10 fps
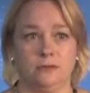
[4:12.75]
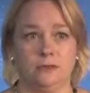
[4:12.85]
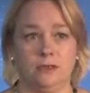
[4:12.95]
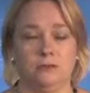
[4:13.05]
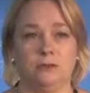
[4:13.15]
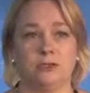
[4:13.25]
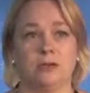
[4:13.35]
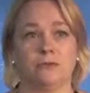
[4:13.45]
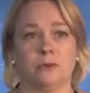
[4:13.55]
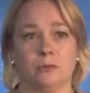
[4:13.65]
You need to reach
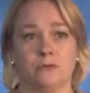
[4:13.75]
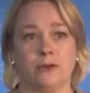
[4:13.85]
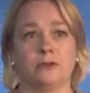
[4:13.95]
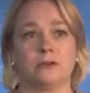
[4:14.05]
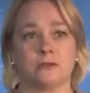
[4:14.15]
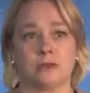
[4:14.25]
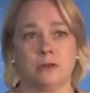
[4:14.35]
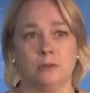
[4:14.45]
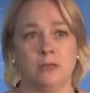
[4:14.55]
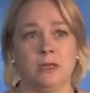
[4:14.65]
out for professionals'
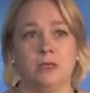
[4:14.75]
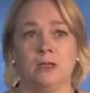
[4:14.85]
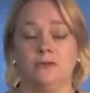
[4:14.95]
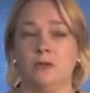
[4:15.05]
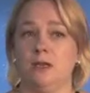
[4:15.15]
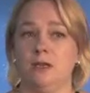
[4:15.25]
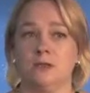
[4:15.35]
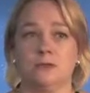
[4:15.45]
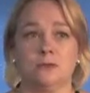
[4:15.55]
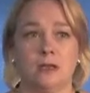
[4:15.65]
help. If you
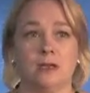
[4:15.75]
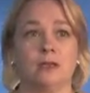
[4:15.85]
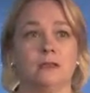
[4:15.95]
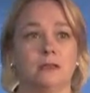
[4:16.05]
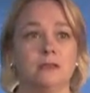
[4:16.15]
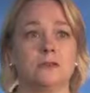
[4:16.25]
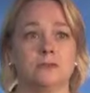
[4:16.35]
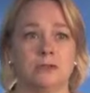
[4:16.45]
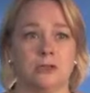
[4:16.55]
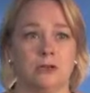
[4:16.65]
can't do that, at least
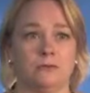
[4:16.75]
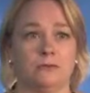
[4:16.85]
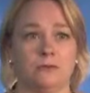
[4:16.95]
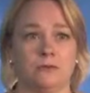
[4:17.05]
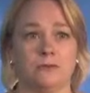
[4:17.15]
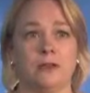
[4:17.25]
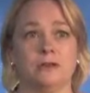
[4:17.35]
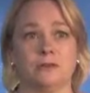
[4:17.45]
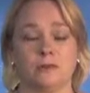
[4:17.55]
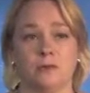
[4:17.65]
reach out for a
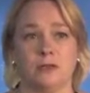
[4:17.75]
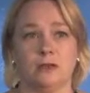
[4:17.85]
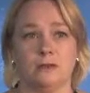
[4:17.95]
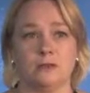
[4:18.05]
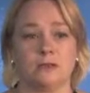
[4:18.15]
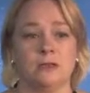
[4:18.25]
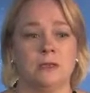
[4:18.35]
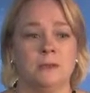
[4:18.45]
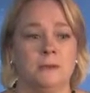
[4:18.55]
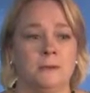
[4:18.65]
friend or someone else.
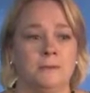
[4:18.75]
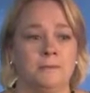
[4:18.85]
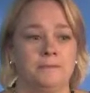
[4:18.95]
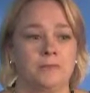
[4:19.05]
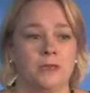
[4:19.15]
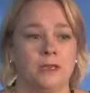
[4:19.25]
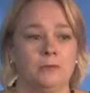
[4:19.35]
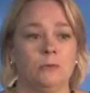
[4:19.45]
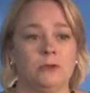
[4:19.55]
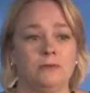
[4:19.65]

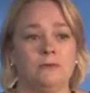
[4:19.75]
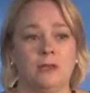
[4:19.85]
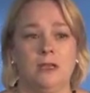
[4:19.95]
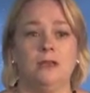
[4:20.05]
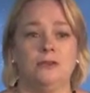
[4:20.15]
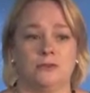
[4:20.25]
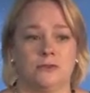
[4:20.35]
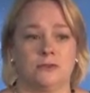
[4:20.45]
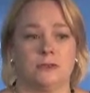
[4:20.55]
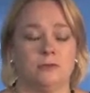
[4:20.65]
It will invade your
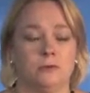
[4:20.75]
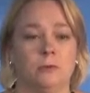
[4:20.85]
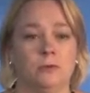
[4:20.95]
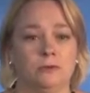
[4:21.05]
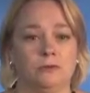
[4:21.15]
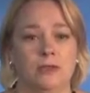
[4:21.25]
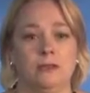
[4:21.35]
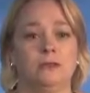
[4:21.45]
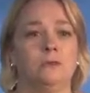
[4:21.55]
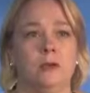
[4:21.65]
sleep. It will
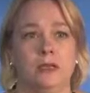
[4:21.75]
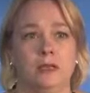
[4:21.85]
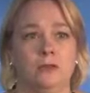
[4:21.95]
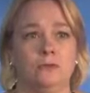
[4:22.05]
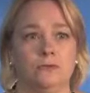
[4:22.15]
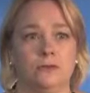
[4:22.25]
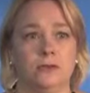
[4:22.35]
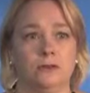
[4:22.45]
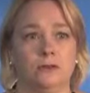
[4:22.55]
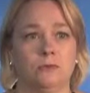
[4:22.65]
invade the way you
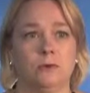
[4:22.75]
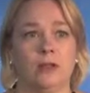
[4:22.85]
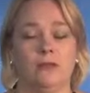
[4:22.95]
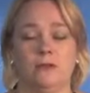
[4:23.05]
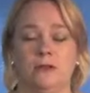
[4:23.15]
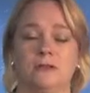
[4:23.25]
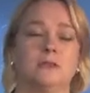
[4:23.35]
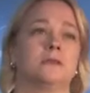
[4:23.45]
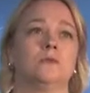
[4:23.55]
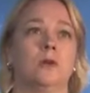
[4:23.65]
feel. You won't have any
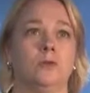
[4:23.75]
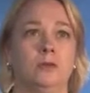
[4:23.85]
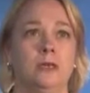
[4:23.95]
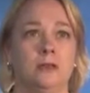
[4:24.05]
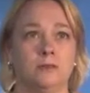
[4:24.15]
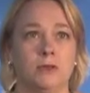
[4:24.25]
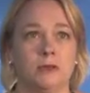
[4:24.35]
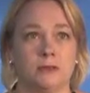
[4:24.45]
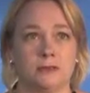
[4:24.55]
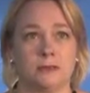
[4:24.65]
sense of well-being
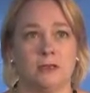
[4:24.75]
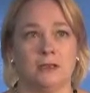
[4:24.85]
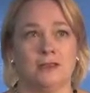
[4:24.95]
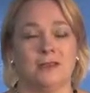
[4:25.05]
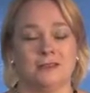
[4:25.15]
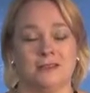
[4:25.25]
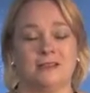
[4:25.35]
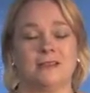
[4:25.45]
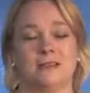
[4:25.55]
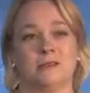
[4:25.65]
because, in a
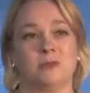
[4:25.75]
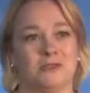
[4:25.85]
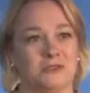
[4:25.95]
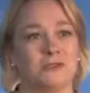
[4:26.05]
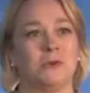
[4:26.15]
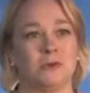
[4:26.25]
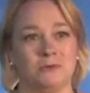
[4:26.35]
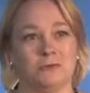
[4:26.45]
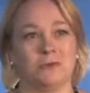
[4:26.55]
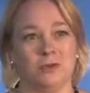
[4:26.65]
sense, that's been
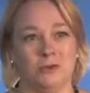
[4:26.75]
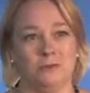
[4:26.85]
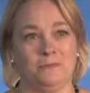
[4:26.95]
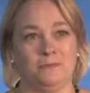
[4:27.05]
stolen from you.